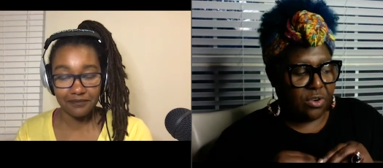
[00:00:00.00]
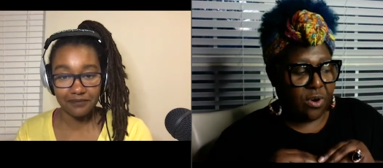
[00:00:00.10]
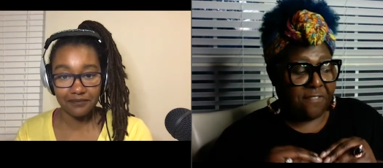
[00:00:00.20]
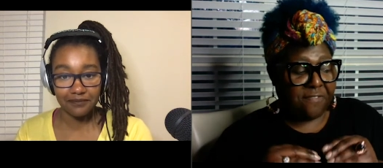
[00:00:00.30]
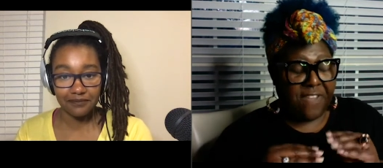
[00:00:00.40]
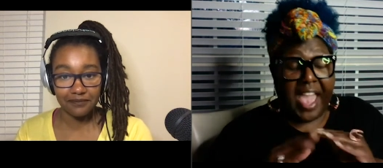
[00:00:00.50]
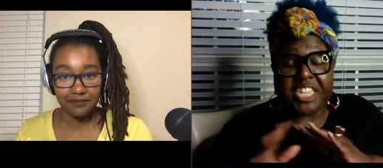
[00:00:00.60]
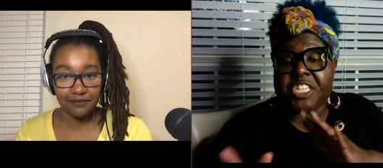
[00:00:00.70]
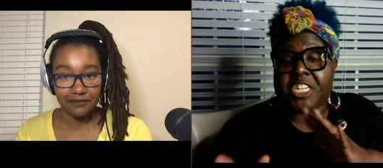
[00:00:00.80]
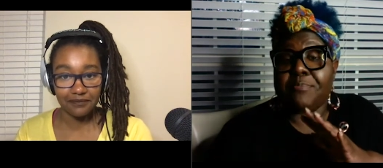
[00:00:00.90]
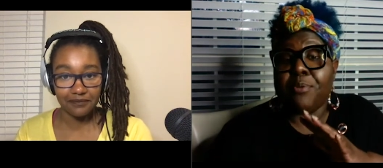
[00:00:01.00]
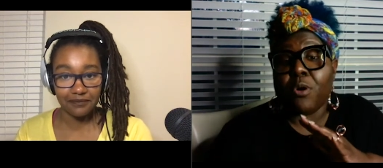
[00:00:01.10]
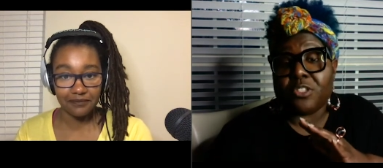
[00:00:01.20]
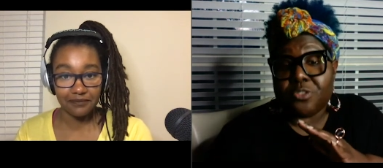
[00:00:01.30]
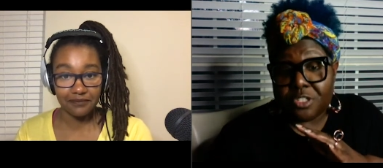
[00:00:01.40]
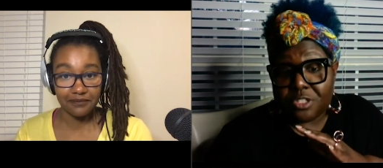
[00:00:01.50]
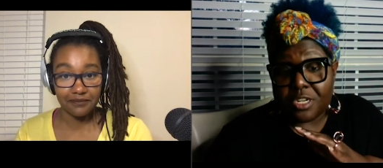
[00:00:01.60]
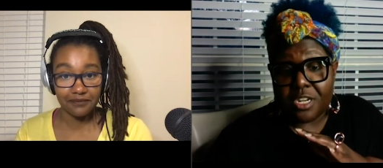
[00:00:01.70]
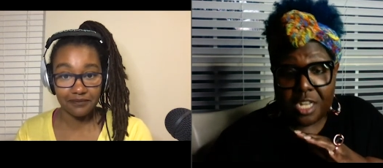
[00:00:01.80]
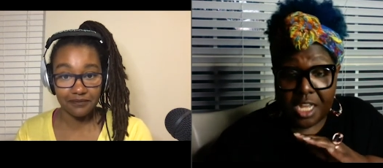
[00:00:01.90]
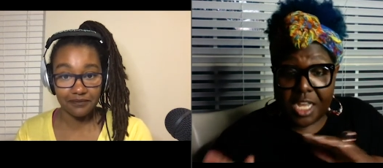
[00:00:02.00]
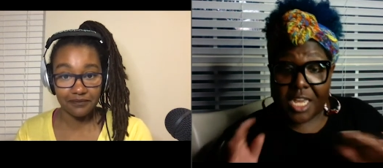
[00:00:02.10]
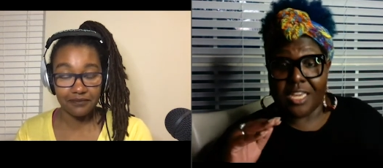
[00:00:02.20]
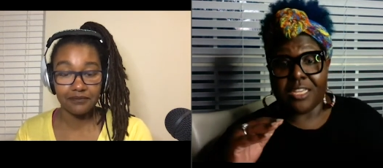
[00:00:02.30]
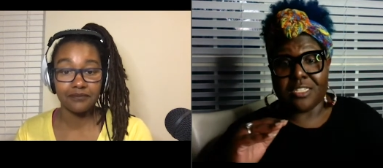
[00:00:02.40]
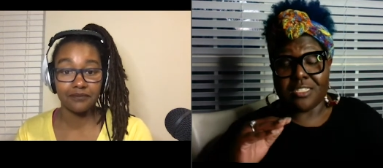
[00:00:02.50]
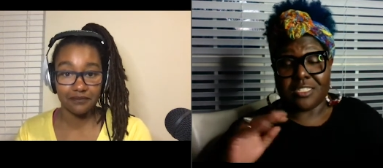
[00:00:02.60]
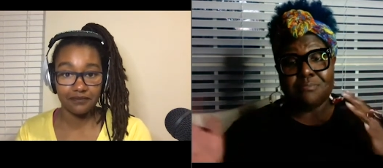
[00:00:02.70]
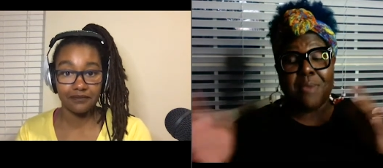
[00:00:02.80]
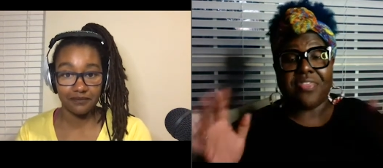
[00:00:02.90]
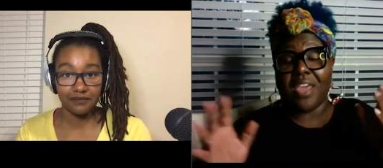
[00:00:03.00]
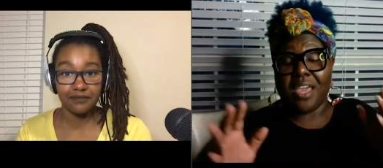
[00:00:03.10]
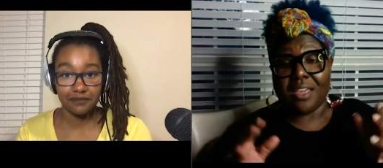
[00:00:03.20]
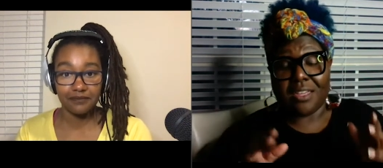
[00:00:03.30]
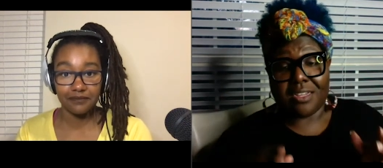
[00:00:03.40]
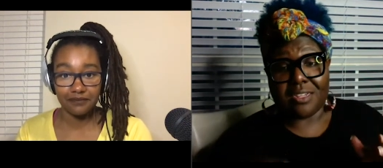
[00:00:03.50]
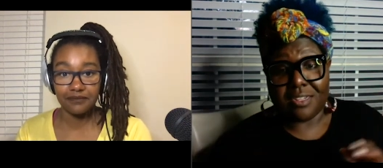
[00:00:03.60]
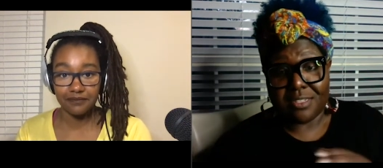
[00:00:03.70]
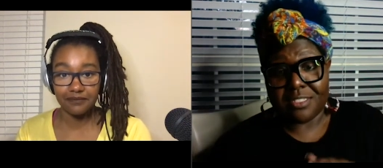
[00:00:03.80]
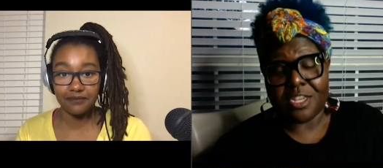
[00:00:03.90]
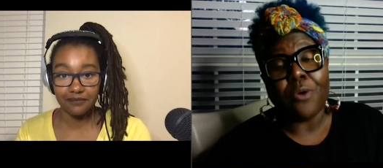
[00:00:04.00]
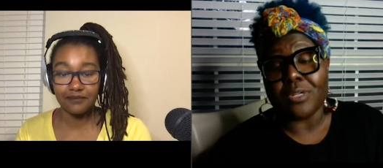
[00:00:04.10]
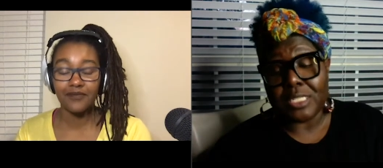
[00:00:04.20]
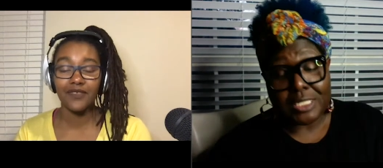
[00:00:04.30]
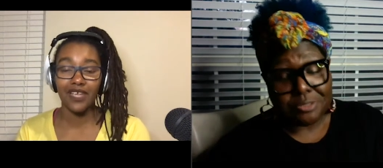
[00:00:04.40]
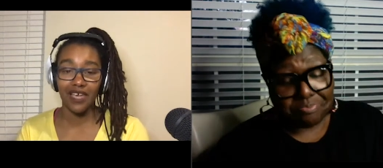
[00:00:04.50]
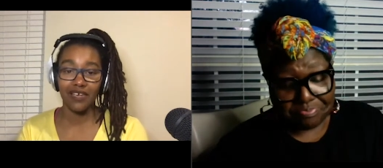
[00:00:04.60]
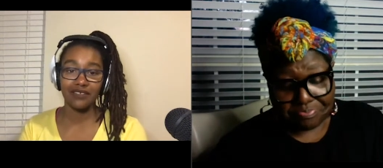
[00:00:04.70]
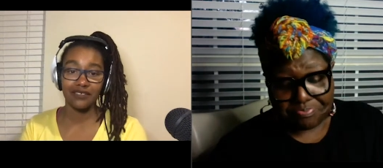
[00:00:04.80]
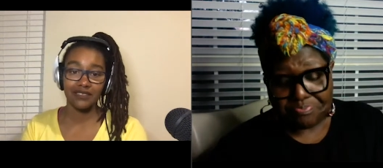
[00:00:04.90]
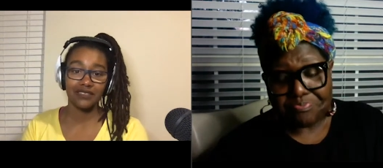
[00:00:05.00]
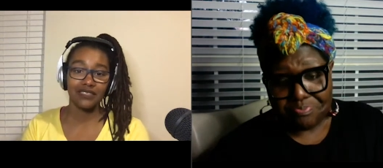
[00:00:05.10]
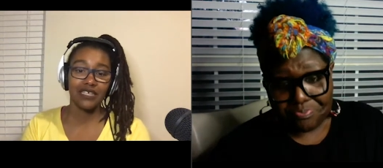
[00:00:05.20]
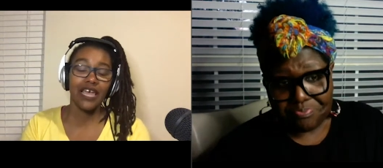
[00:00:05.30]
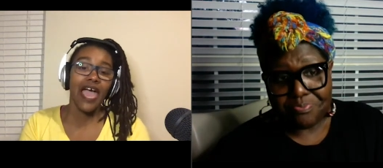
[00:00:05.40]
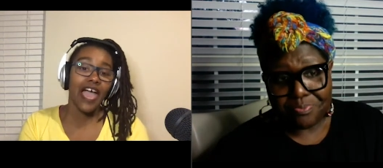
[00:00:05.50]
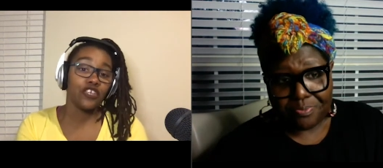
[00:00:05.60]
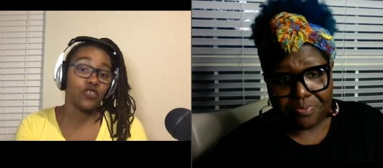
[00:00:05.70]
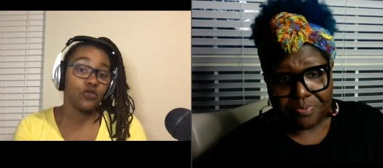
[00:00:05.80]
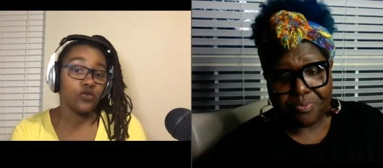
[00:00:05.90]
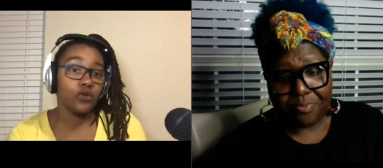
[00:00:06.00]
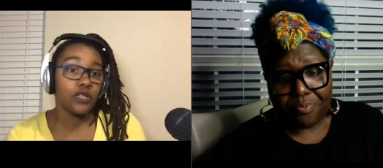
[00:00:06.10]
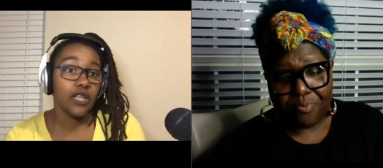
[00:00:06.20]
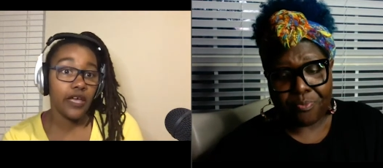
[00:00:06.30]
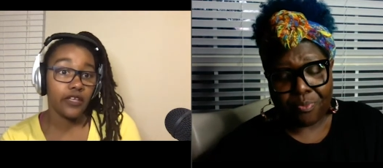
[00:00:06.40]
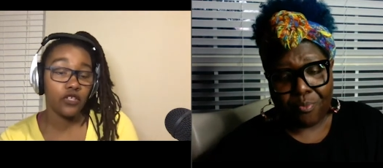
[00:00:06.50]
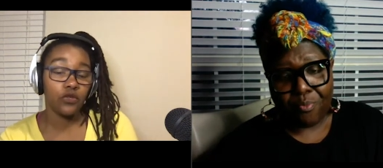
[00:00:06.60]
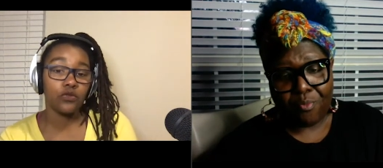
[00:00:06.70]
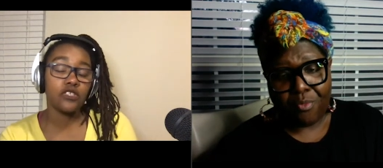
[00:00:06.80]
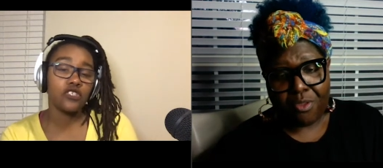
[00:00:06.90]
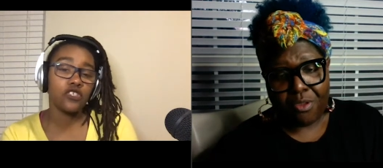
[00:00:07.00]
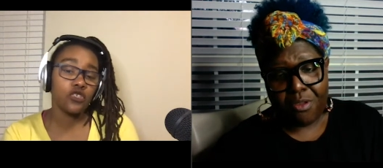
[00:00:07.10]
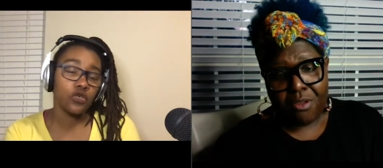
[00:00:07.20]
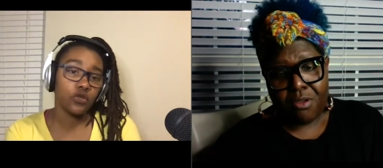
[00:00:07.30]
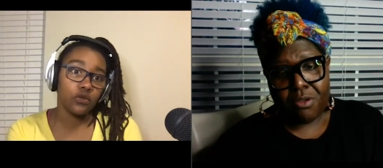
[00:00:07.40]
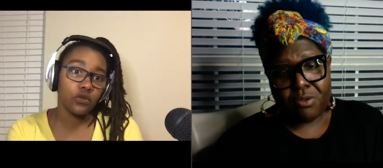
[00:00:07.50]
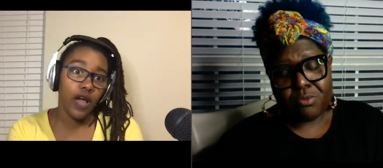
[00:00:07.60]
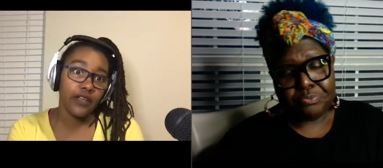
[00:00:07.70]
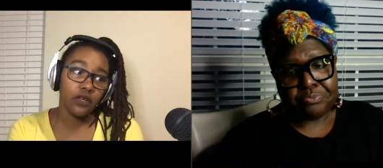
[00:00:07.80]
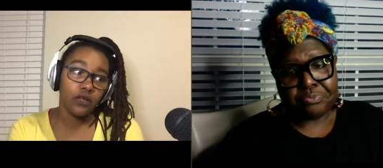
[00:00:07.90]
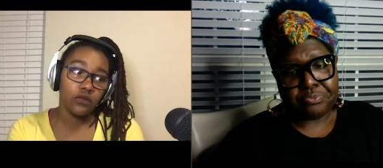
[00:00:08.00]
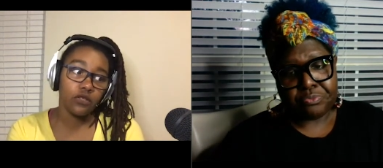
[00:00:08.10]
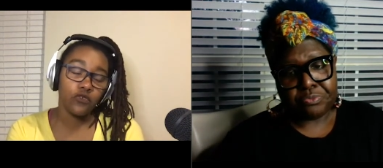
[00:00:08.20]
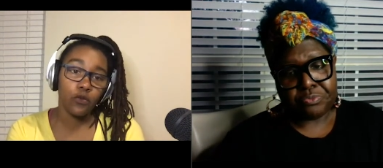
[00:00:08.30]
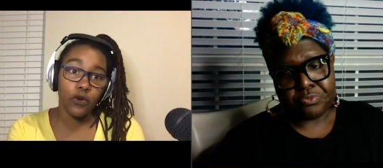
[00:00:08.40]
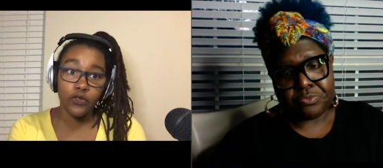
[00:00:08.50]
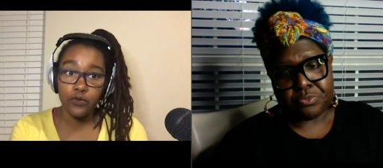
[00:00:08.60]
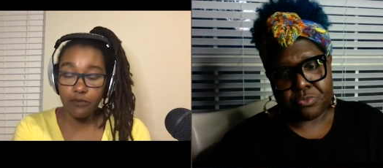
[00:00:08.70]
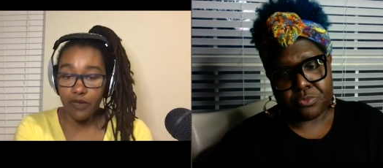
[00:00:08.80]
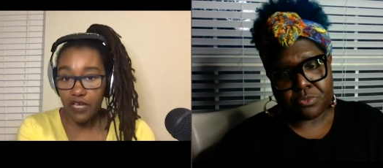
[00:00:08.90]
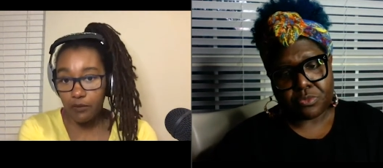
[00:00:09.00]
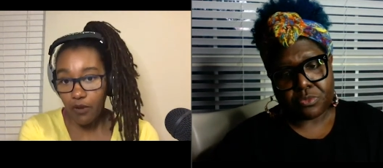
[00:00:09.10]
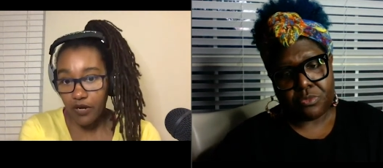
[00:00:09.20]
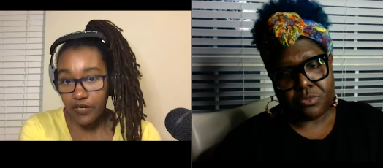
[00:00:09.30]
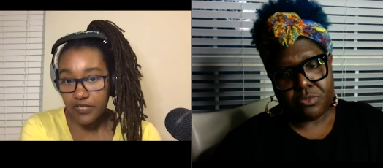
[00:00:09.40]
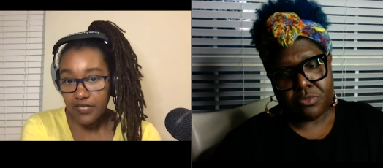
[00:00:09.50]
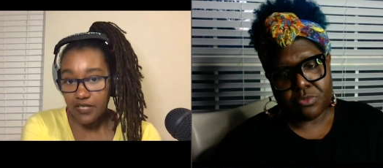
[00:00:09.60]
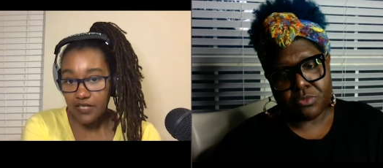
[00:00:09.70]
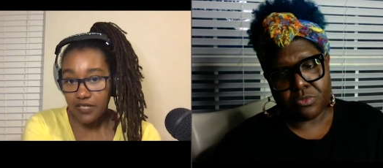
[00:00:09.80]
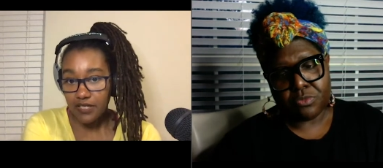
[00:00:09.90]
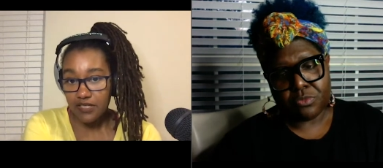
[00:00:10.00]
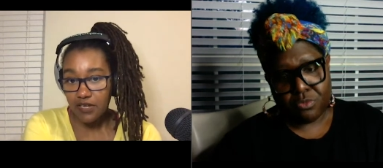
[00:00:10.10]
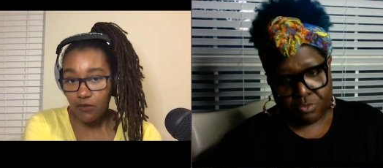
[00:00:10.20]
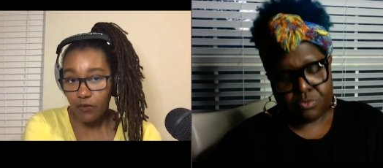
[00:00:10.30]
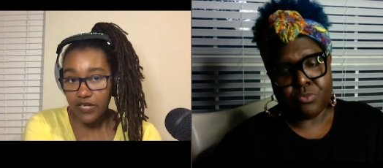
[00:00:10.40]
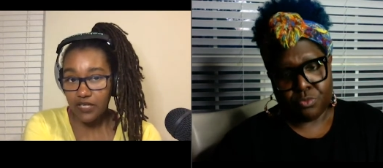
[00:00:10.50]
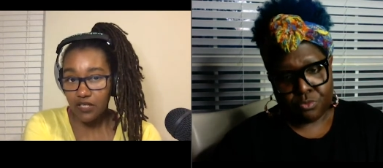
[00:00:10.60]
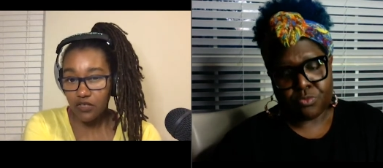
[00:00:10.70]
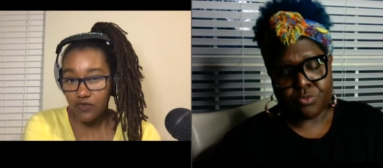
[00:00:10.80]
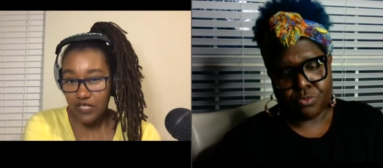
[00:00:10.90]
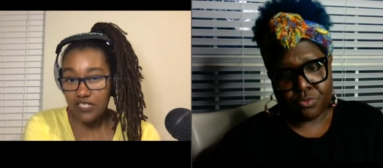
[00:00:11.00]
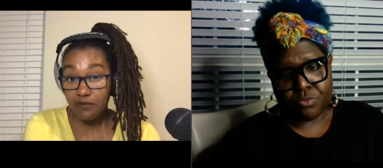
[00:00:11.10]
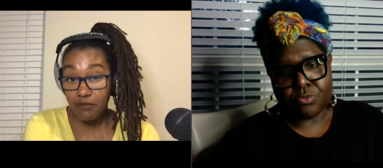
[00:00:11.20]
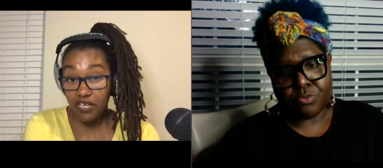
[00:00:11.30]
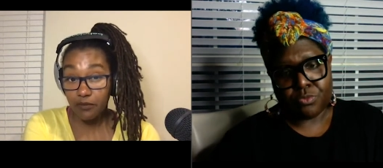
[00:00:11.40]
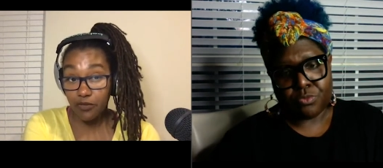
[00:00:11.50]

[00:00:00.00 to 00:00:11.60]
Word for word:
Speaker 1: or fashiony portraiture is my thing, totally. Okay.
Speaker 2: And you do a lot, and I know you've worked with makeup artists, and in some ways, I think you've done some makeup